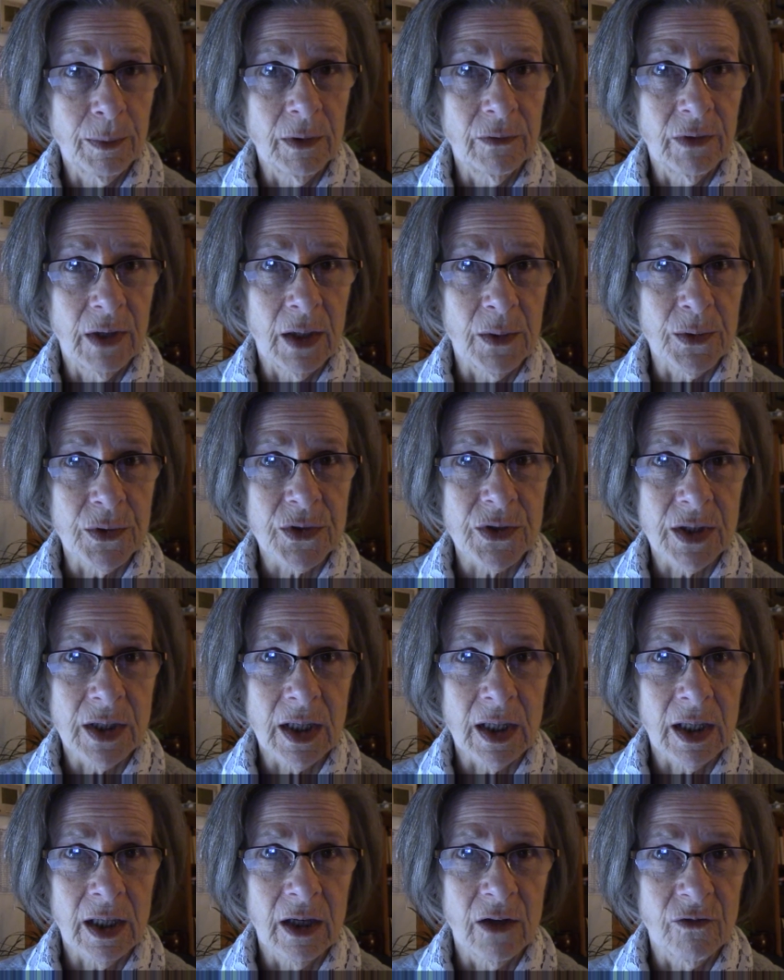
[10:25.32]
of hours, and then
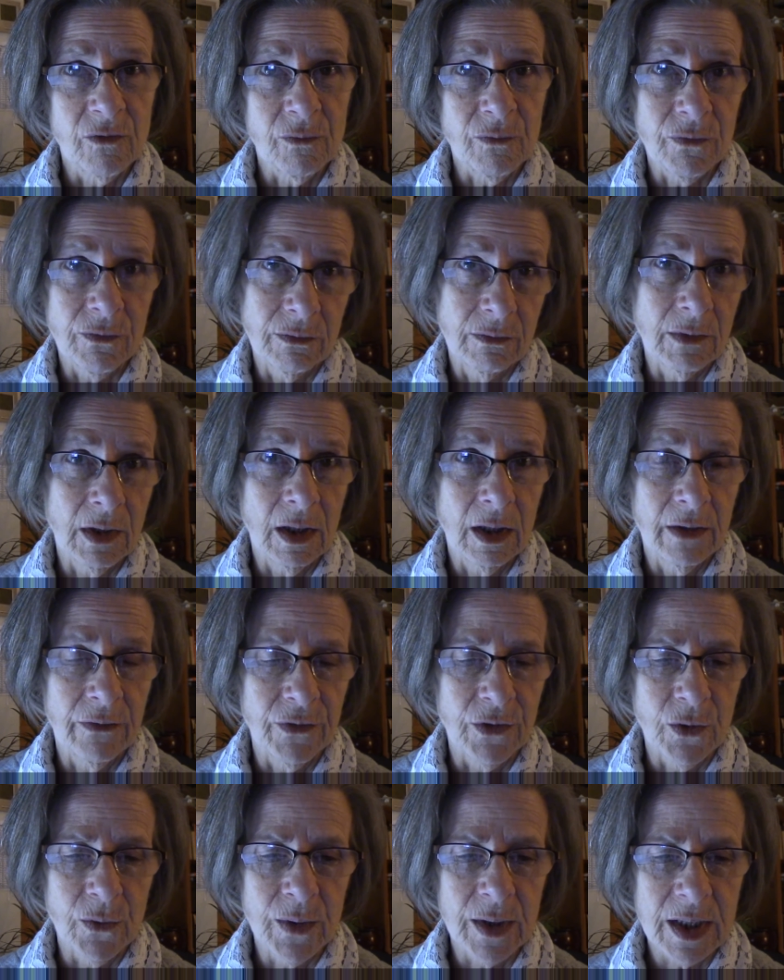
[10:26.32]
I'll have the
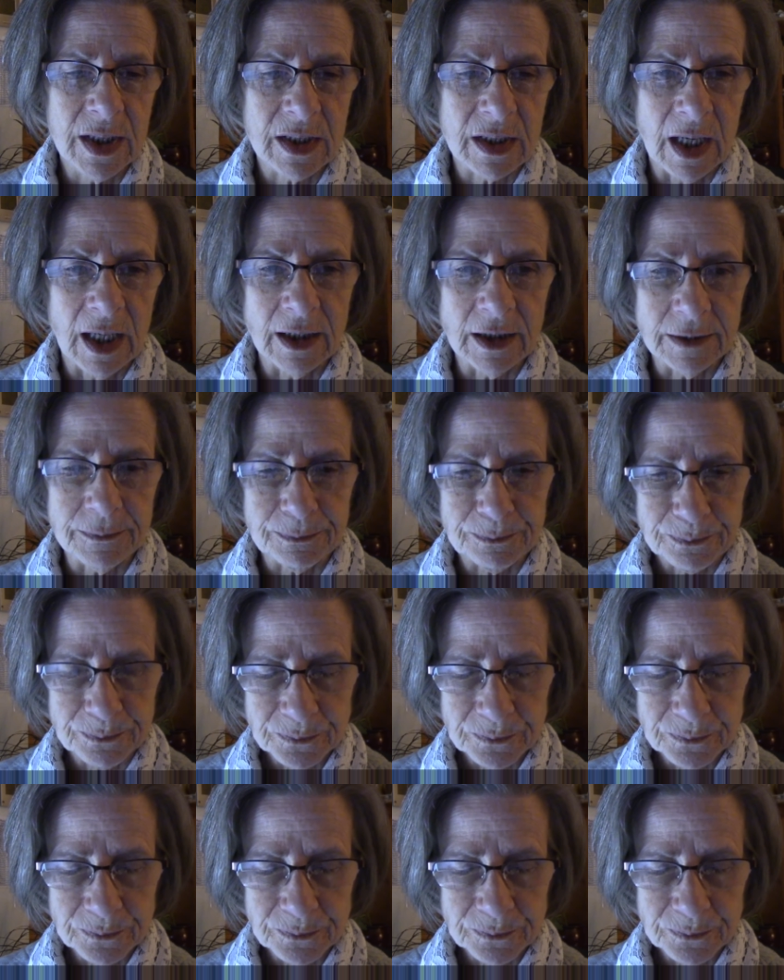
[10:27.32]
Greek salad.